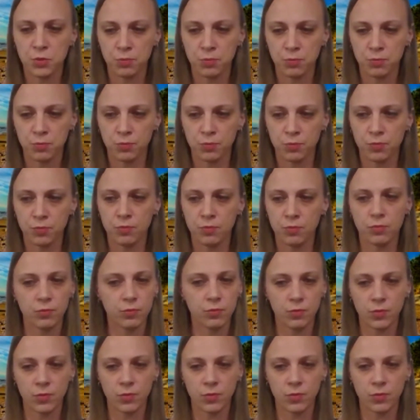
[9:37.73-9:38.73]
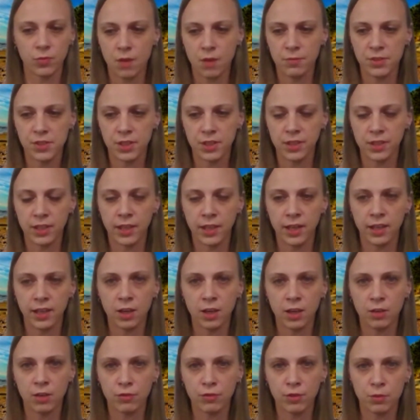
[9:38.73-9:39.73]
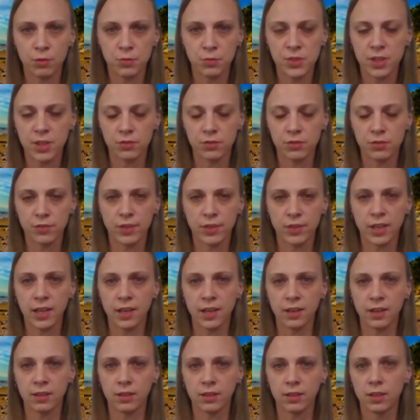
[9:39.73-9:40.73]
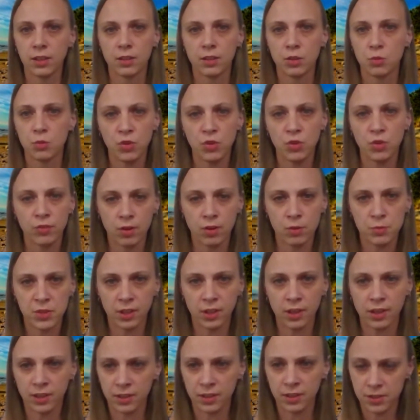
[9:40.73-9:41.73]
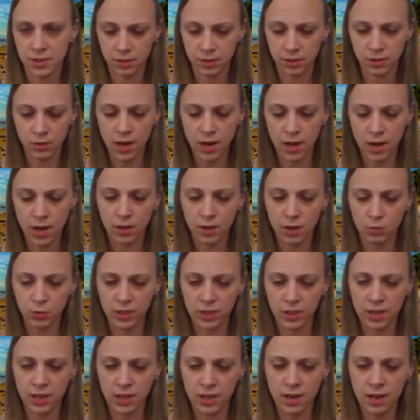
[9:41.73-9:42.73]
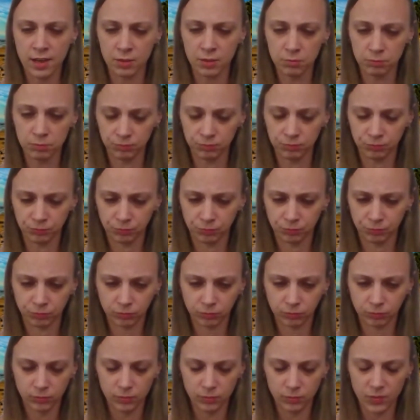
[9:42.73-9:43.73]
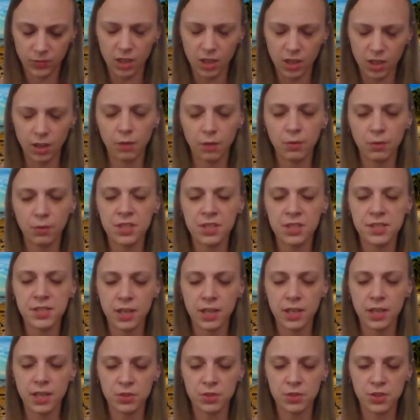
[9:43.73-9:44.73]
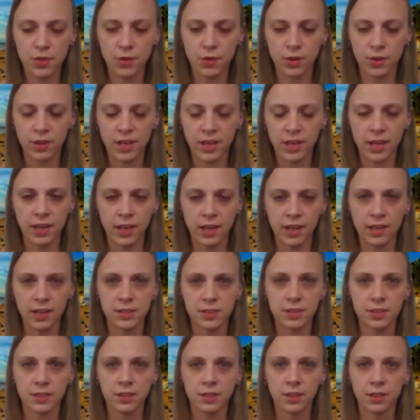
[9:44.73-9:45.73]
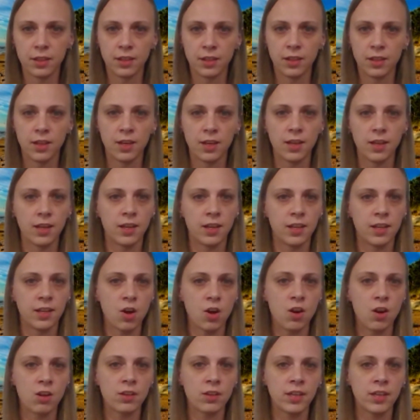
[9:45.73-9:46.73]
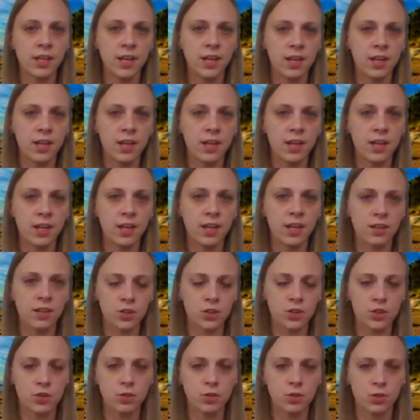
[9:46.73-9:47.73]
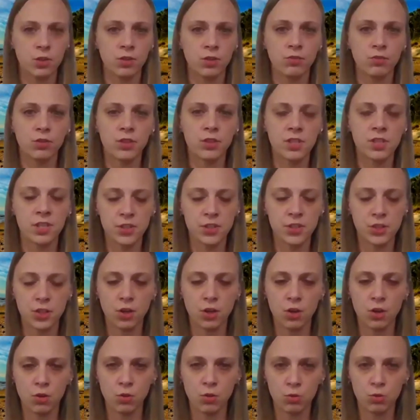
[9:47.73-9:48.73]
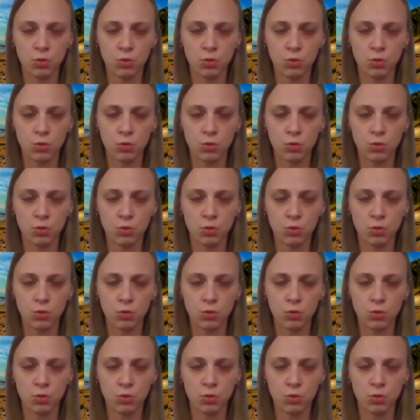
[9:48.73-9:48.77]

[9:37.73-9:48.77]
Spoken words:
Obviously, they can't care for themselves if they can't move their arms and legs. I had one guy, I want to say he was 38, and all he had control of was his toe.